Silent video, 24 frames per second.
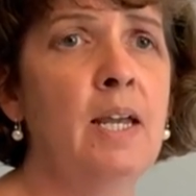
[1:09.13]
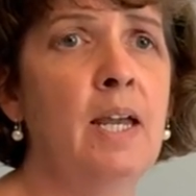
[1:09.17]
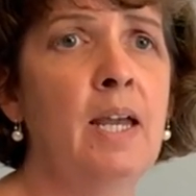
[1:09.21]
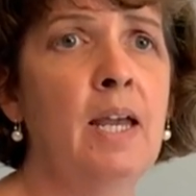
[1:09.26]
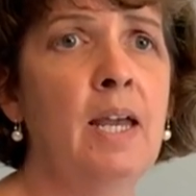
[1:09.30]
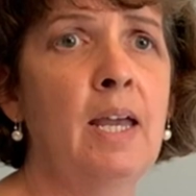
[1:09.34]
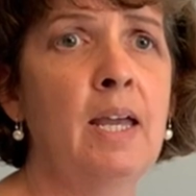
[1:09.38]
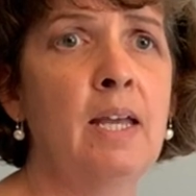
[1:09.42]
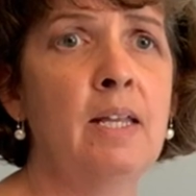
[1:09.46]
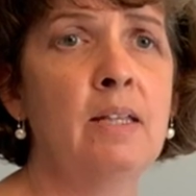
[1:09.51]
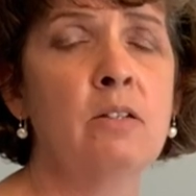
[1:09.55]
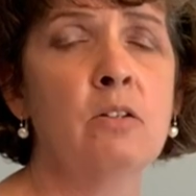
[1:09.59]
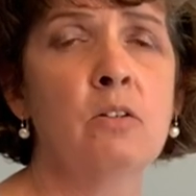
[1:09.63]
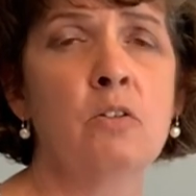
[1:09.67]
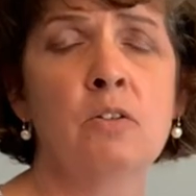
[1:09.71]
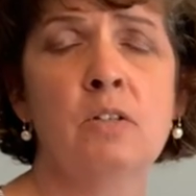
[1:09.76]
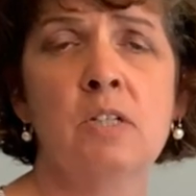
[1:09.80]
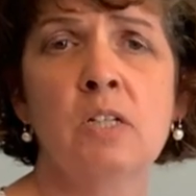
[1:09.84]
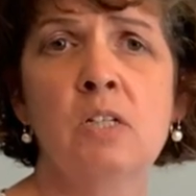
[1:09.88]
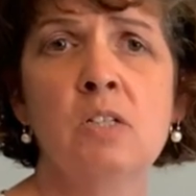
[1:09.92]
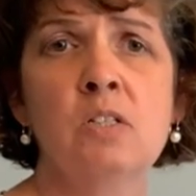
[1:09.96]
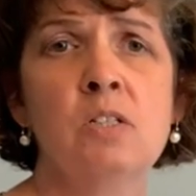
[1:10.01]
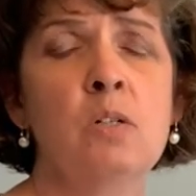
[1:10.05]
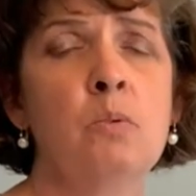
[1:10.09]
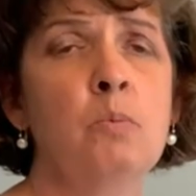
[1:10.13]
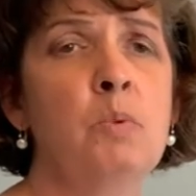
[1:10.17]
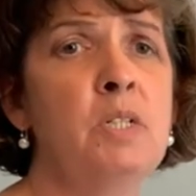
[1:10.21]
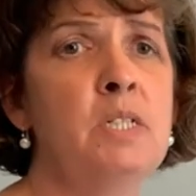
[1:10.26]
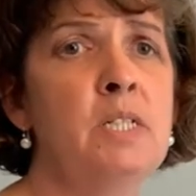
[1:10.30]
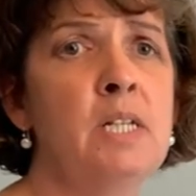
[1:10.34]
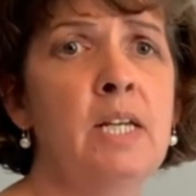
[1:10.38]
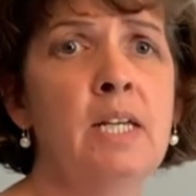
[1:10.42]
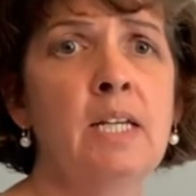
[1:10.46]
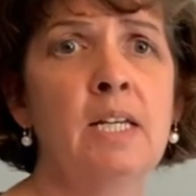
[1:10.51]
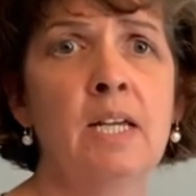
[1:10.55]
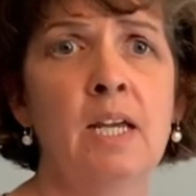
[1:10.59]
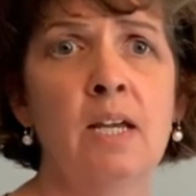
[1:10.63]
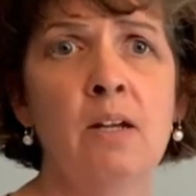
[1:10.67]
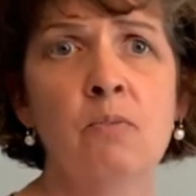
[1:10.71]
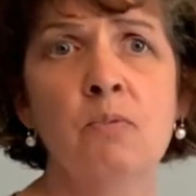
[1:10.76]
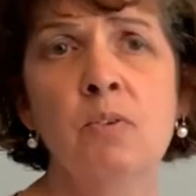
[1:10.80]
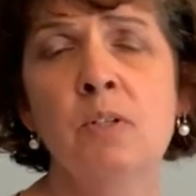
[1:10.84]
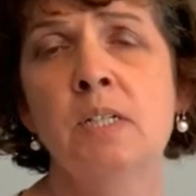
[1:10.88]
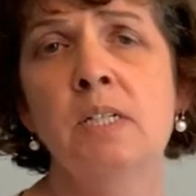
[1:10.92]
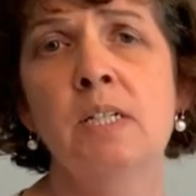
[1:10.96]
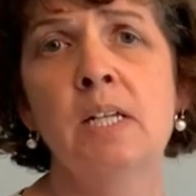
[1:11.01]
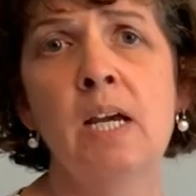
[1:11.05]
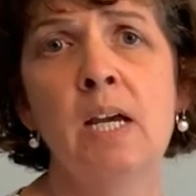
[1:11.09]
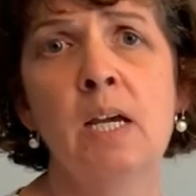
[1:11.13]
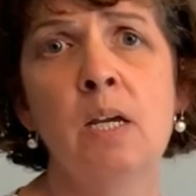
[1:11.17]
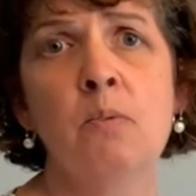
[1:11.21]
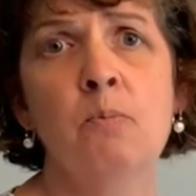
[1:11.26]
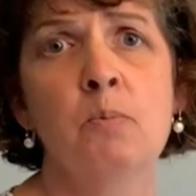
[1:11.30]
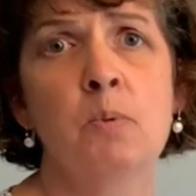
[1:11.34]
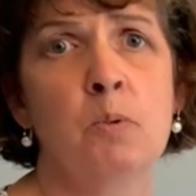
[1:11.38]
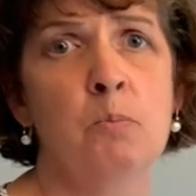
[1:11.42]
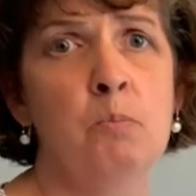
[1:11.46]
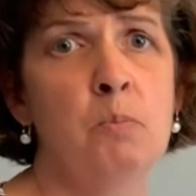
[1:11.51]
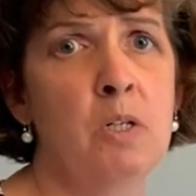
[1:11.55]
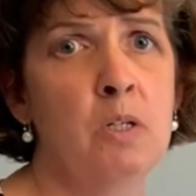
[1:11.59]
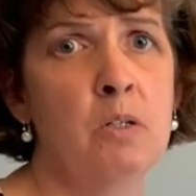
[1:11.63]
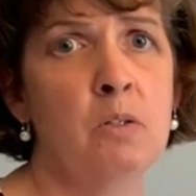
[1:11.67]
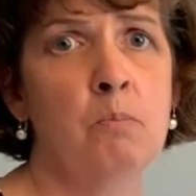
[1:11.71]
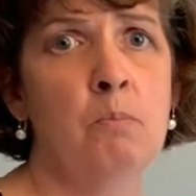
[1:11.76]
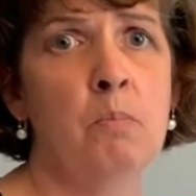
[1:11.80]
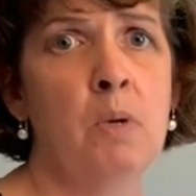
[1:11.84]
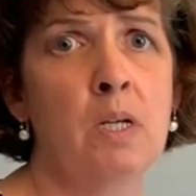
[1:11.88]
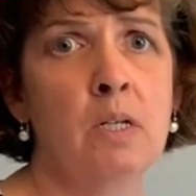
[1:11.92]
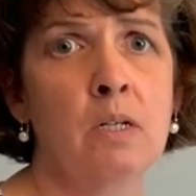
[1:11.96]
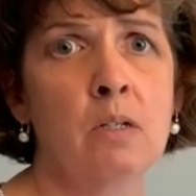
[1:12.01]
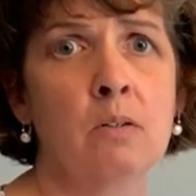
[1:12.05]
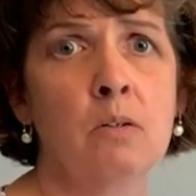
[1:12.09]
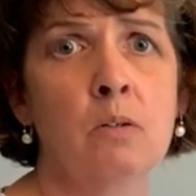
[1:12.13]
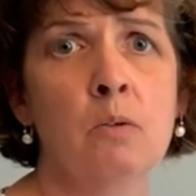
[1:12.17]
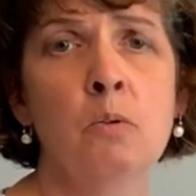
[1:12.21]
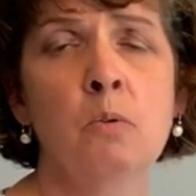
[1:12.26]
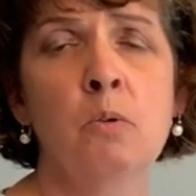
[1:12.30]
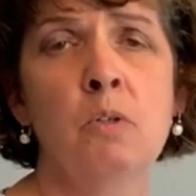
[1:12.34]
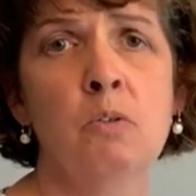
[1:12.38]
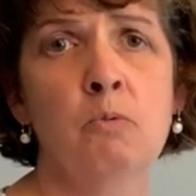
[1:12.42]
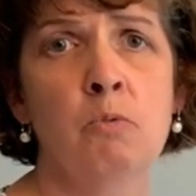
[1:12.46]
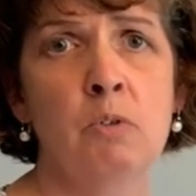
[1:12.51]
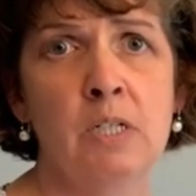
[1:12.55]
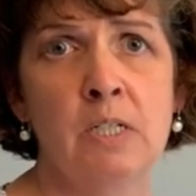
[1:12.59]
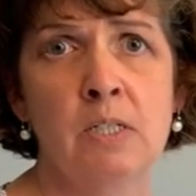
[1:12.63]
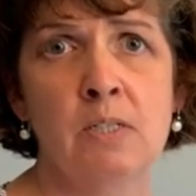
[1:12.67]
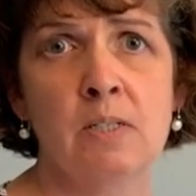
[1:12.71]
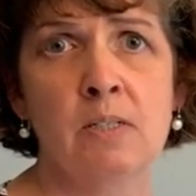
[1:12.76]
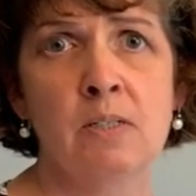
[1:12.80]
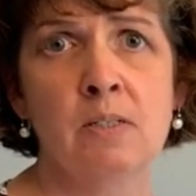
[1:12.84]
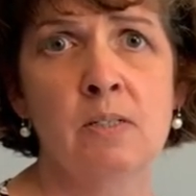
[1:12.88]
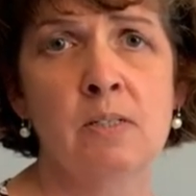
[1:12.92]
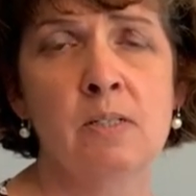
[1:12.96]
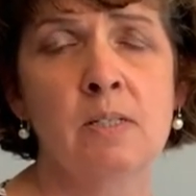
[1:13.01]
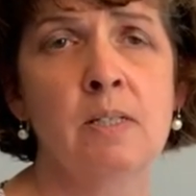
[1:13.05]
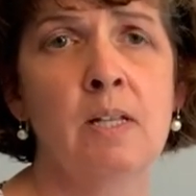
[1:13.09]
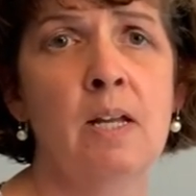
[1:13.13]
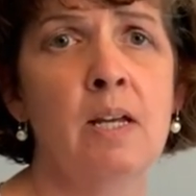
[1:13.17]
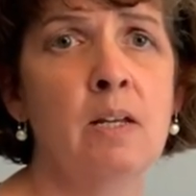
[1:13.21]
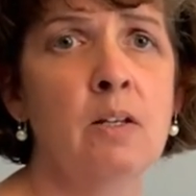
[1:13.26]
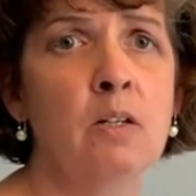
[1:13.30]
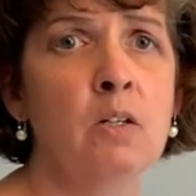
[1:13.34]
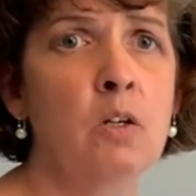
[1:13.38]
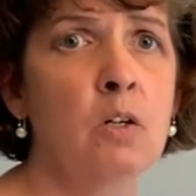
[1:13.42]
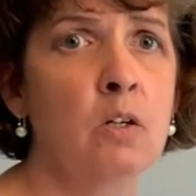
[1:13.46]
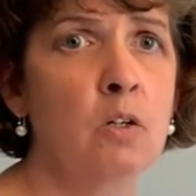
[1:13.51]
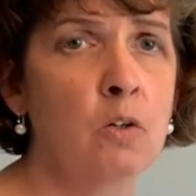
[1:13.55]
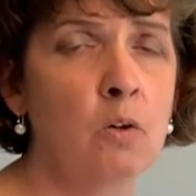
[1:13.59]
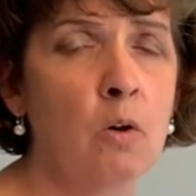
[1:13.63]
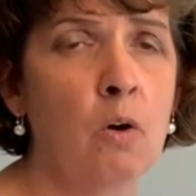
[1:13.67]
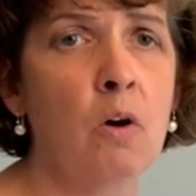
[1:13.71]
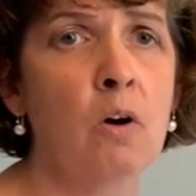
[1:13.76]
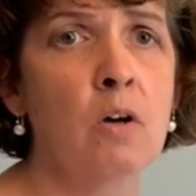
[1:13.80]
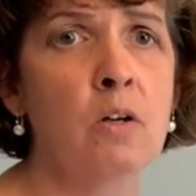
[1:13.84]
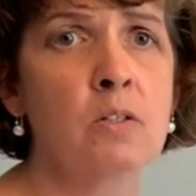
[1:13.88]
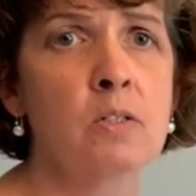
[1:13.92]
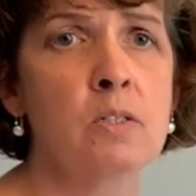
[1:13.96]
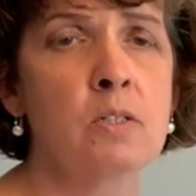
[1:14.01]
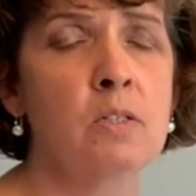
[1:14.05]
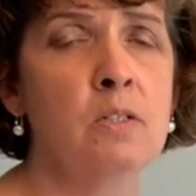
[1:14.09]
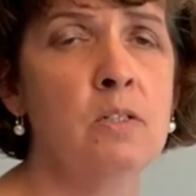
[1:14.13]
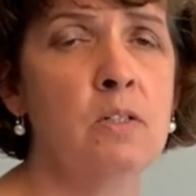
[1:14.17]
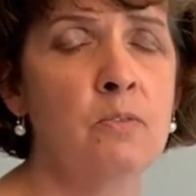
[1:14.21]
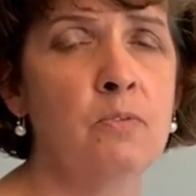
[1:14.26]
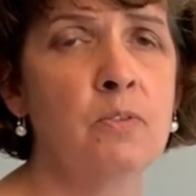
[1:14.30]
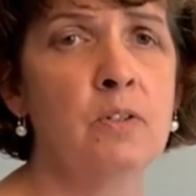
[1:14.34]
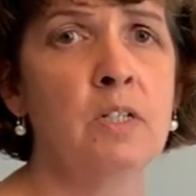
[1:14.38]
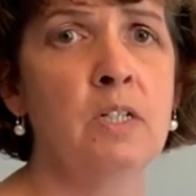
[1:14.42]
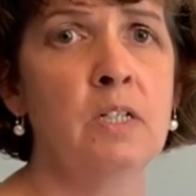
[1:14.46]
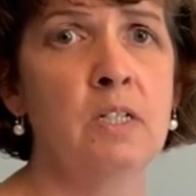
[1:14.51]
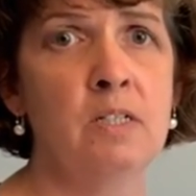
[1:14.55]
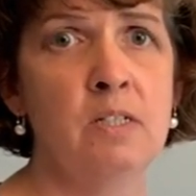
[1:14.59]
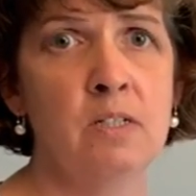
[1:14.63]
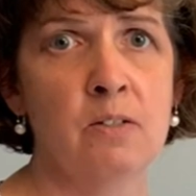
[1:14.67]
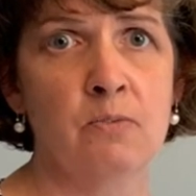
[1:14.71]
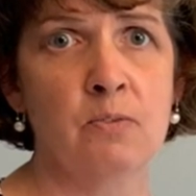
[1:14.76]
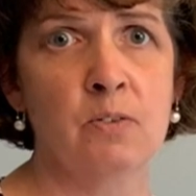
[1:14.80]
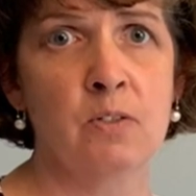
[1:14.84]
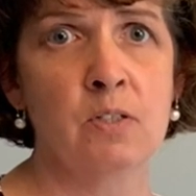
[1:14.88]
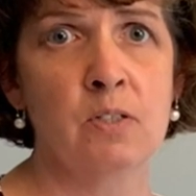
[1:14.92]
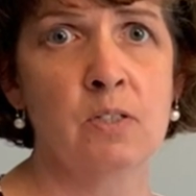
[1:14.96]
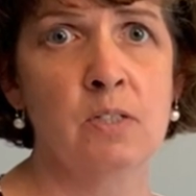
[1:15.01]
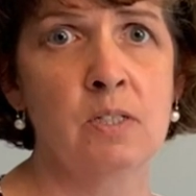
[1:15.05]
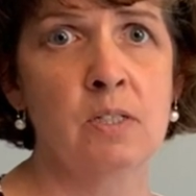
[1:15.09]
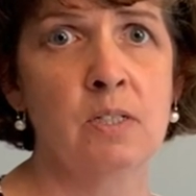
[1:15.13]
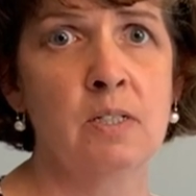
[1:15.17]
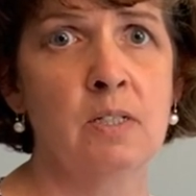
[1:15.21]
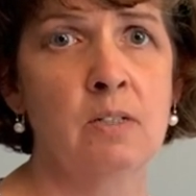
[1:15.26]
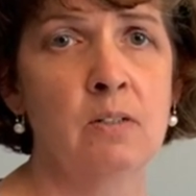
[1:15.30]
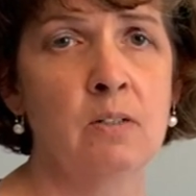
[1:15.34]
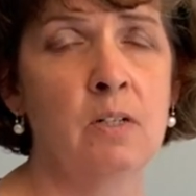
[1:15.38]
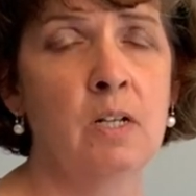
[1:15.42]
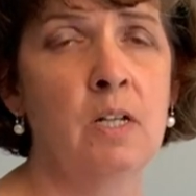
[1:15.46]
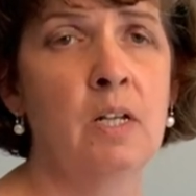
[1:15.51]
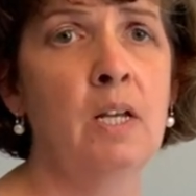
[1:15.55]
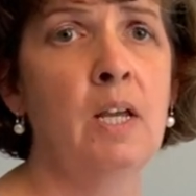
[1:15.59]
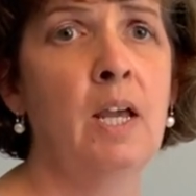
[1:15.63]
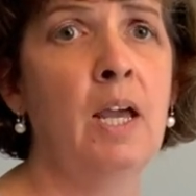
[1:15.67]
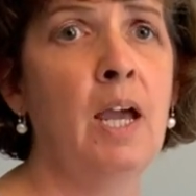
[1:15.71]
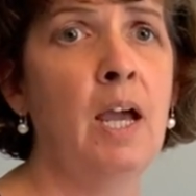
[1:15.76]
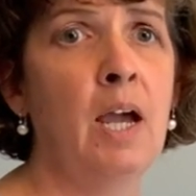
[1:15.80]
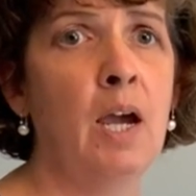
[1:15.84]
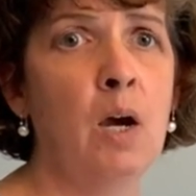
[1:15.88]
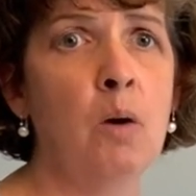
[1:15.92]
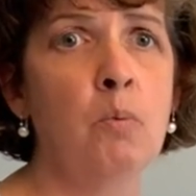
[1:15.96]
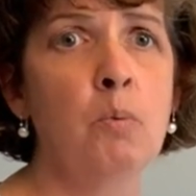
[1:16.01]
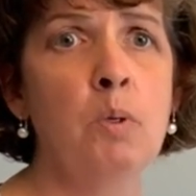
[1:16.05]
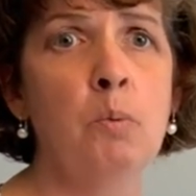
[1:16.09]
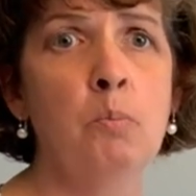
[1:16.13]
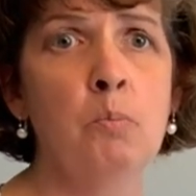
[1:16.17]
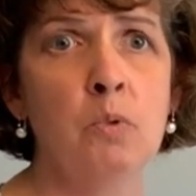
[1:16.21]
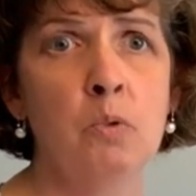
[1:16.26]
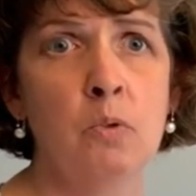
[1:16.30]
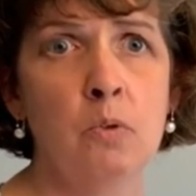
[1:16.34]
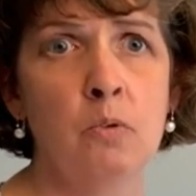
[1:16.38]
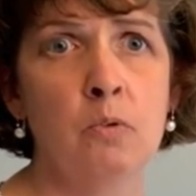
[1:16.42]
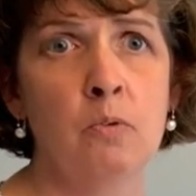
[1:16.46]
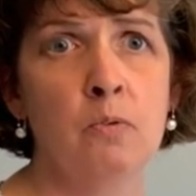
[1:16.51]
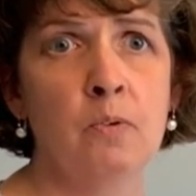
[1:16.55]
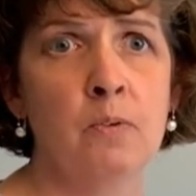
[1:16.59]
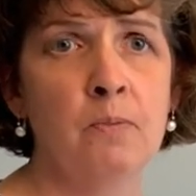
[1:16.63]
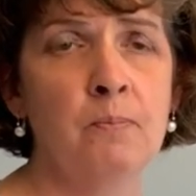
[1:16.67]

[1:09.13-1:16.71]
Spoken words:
and there are things that we take every day for medical reasons that can cause significant difference in how we move.